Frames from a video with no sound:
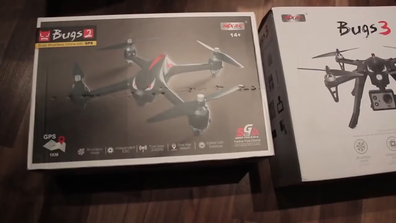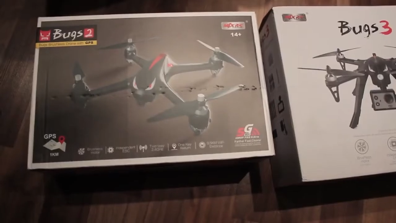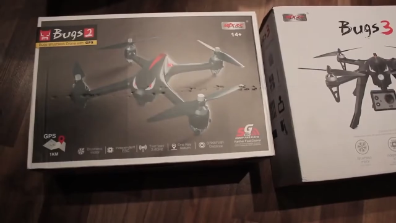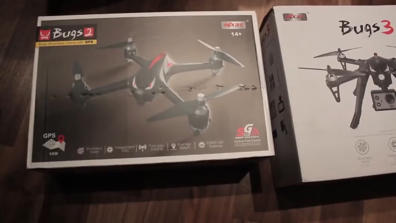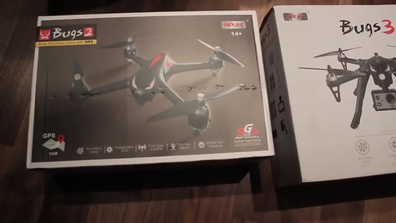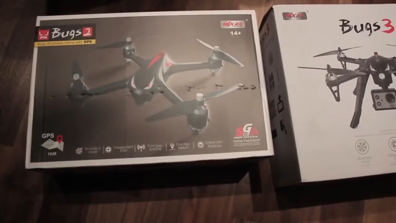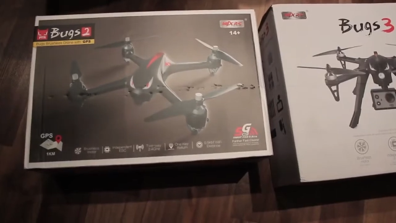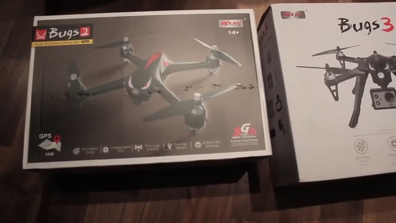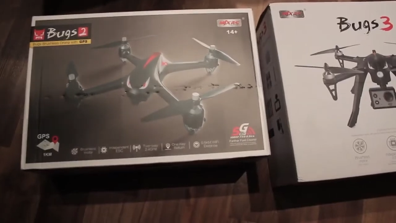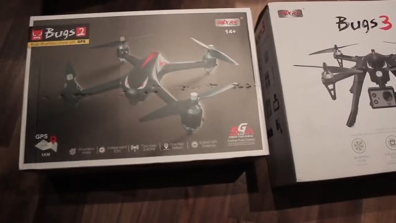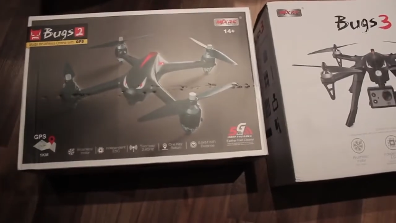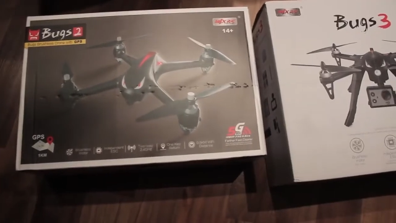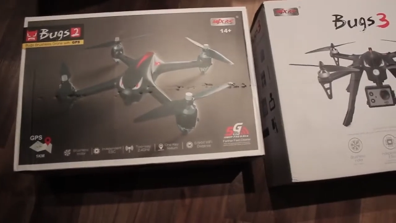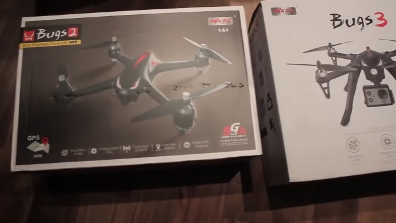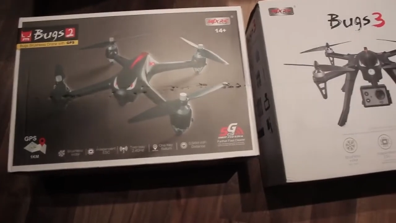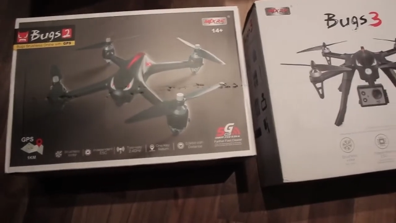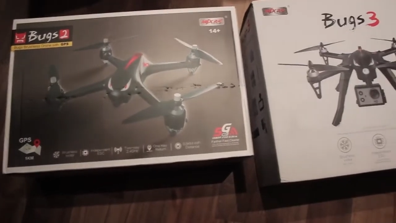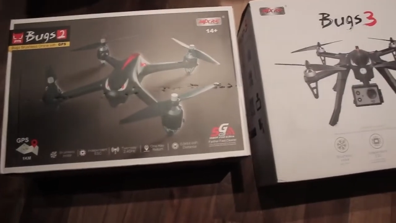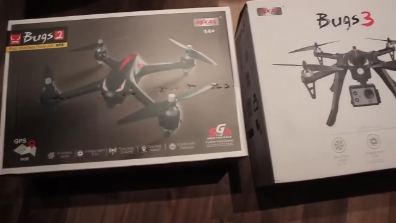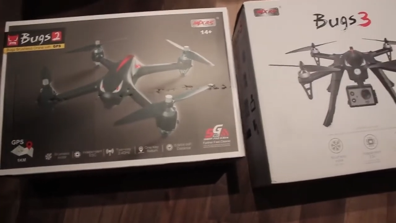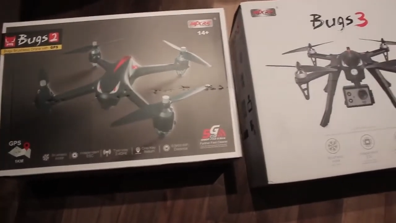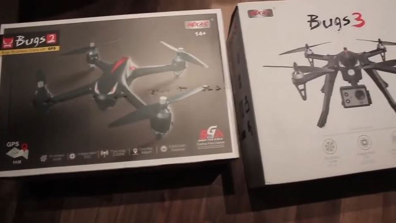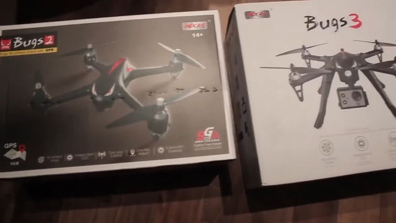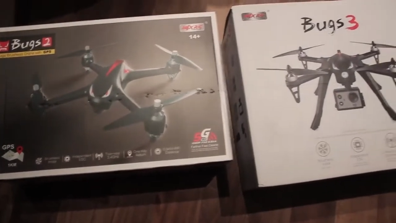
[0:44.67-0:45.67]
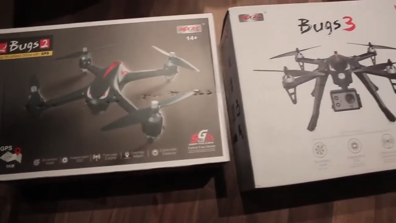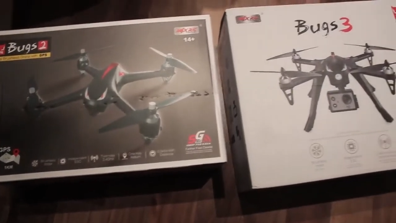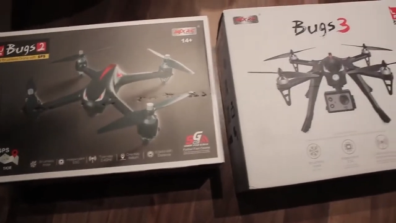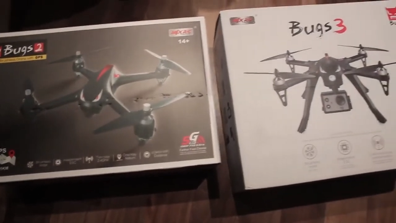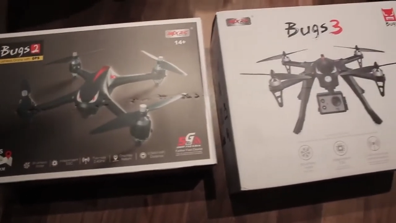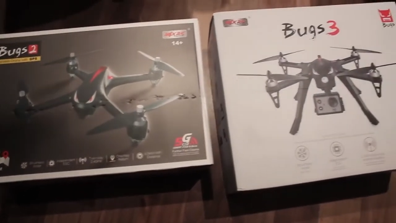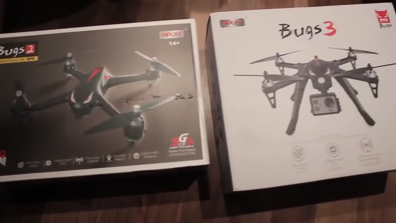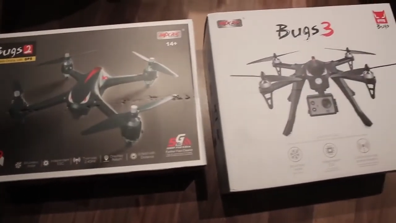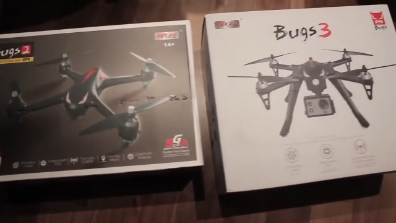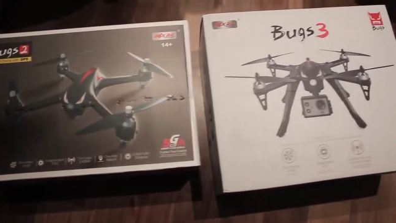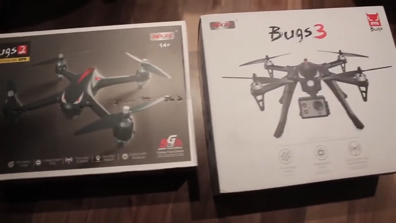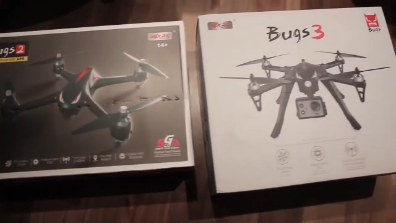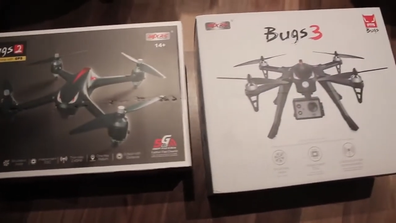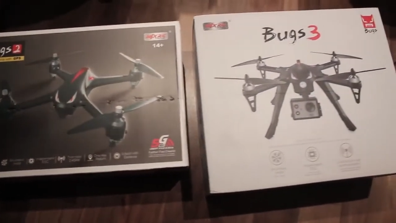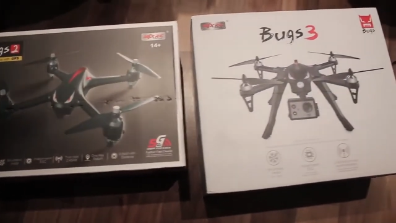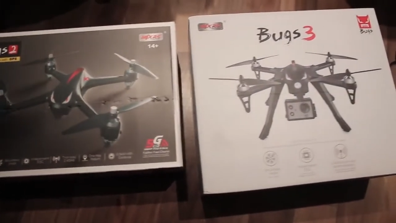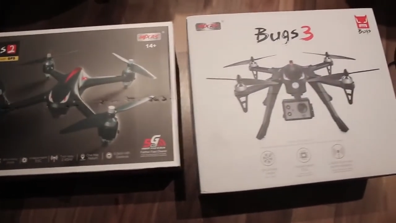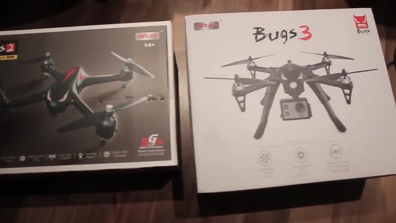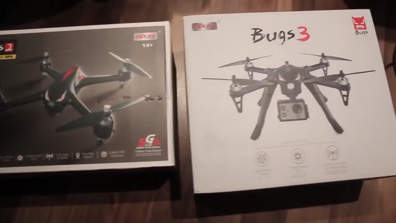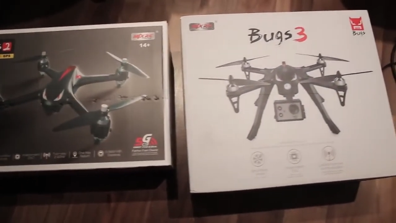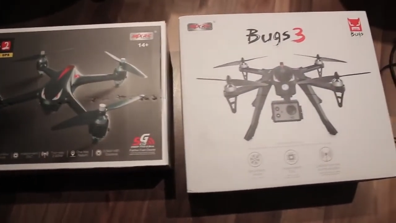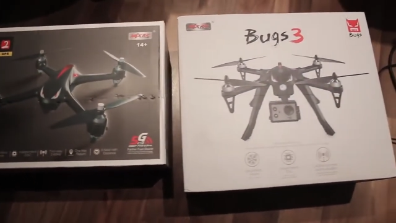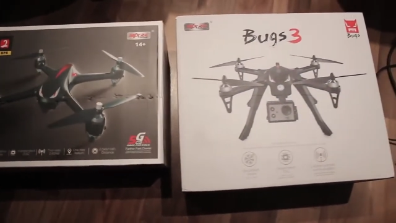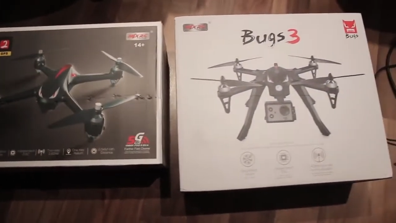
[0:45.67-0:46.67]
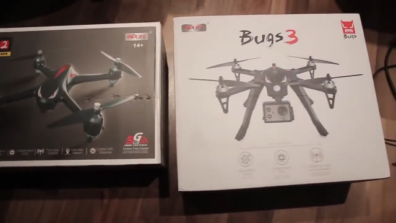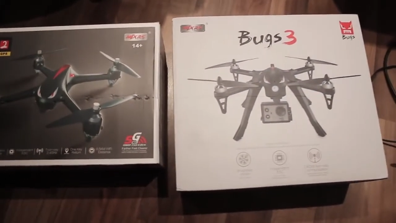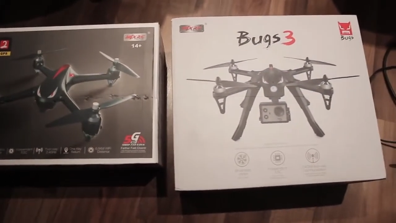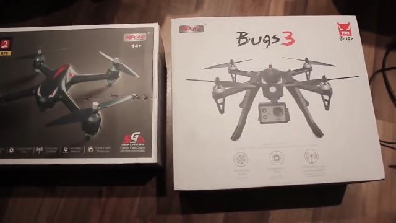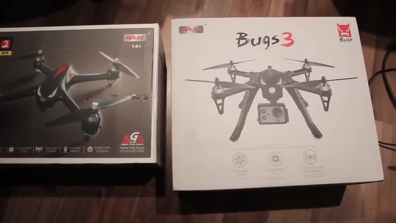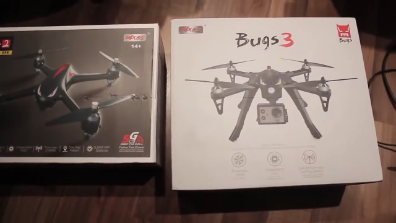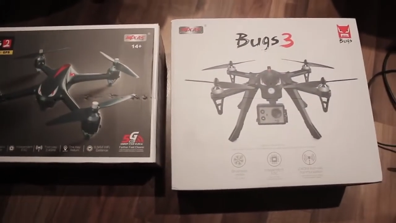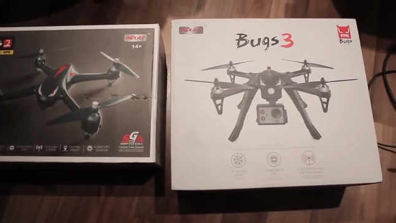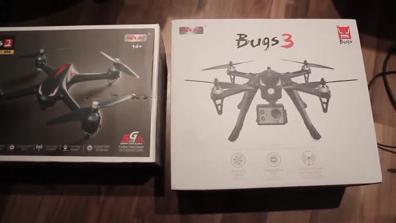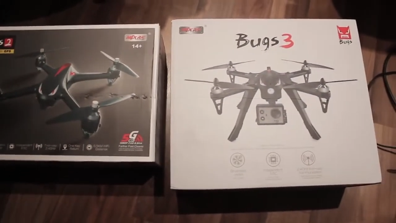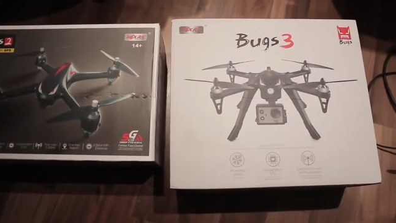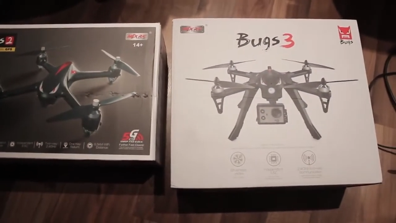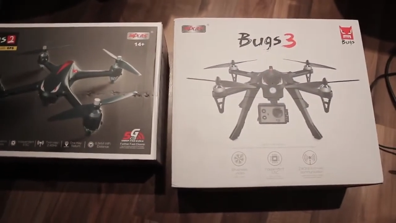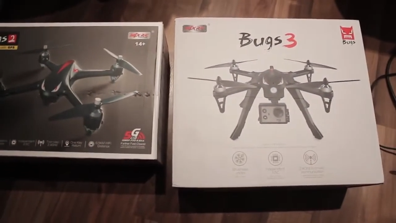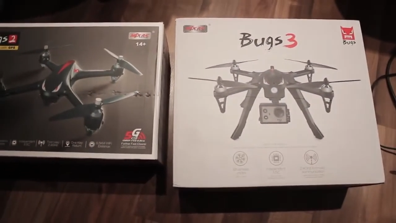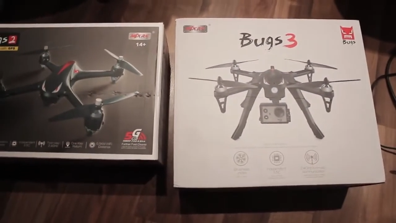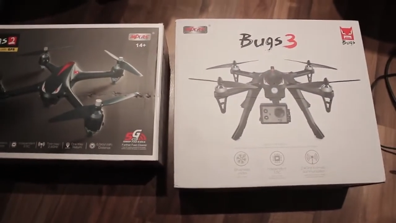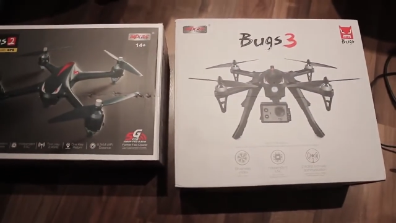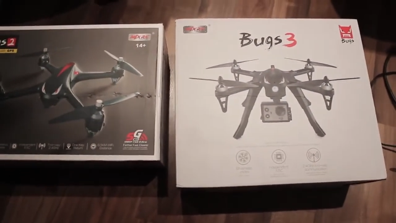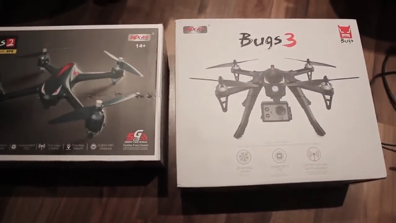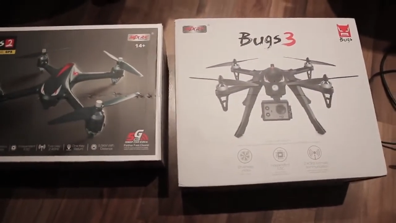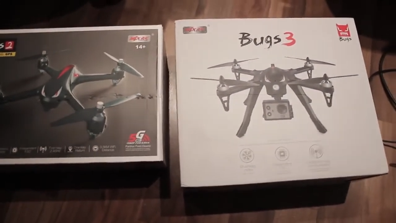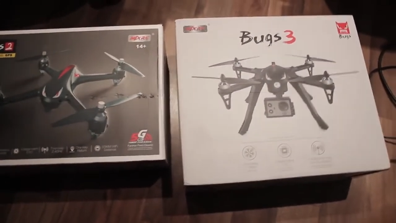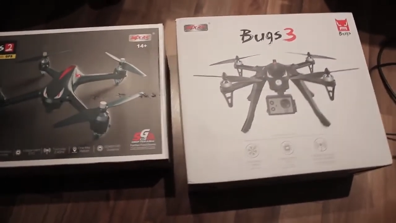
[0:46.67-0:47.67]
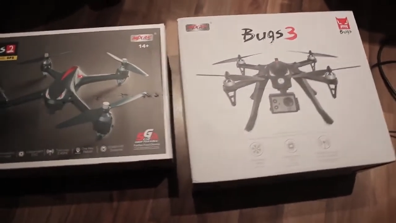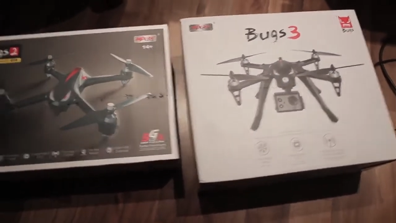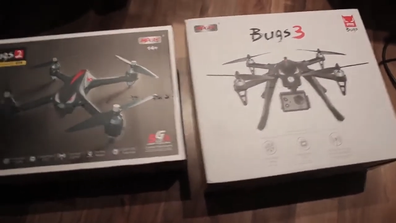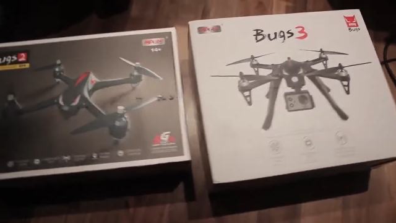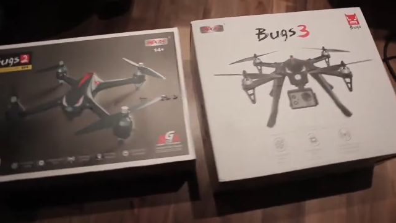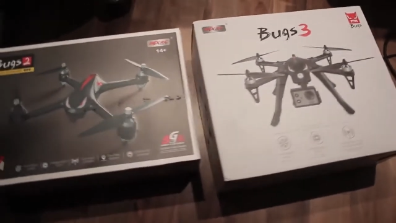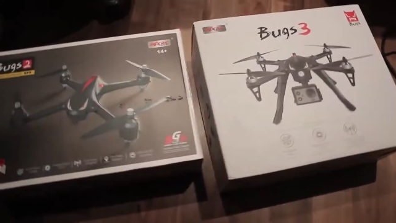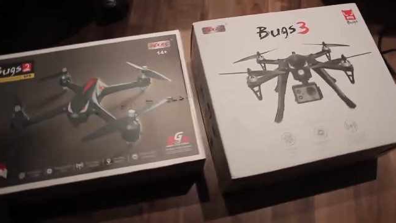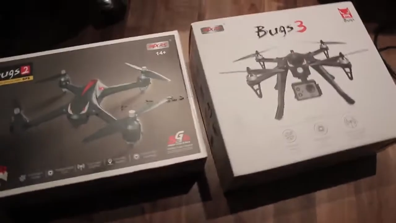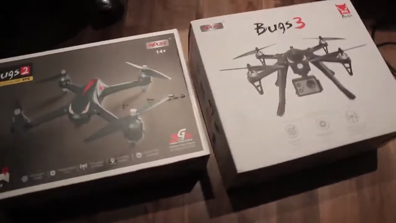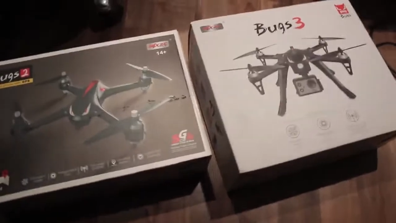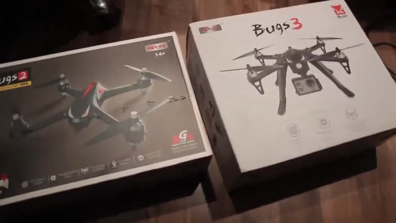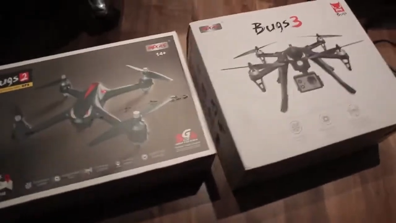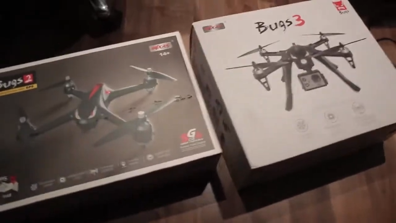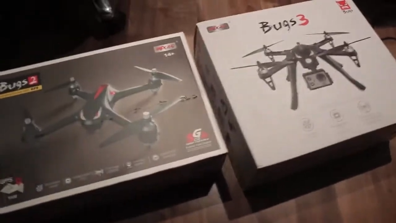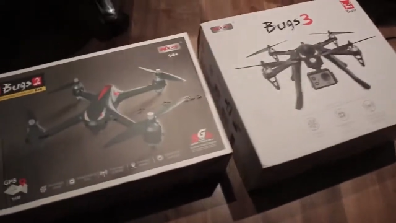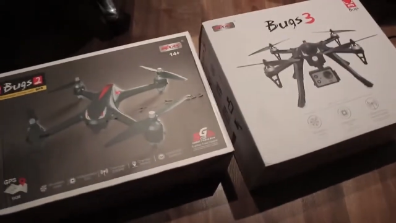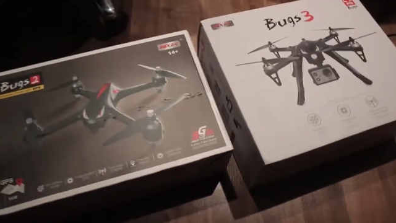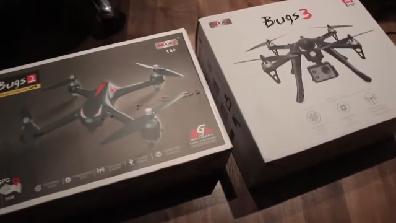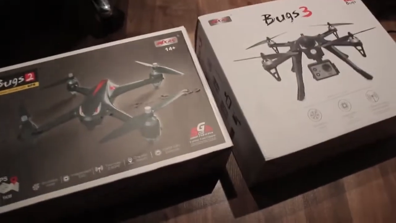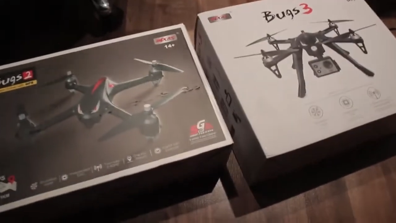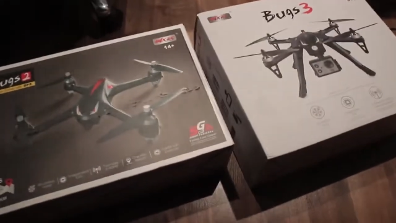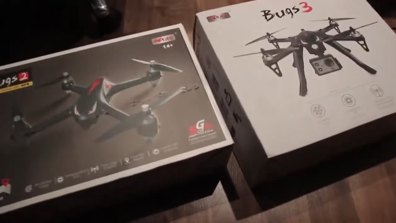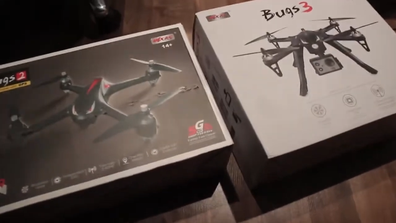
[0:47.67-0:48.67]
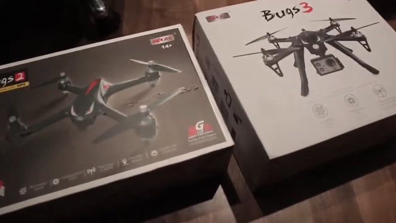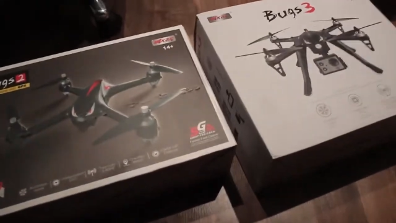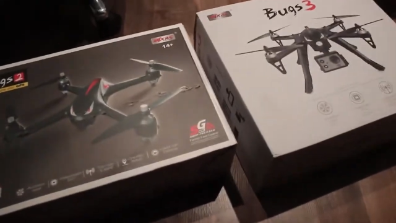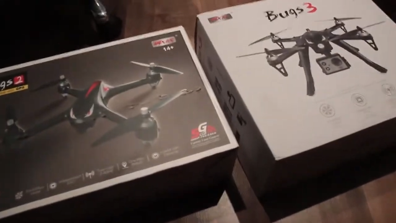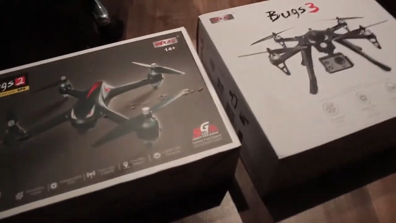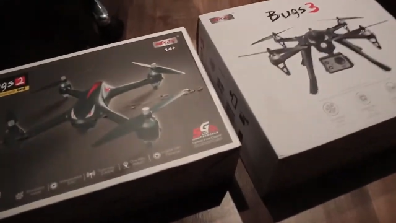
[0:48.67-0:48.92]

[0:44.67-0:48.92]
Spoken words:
Nobody's mouth can be seen.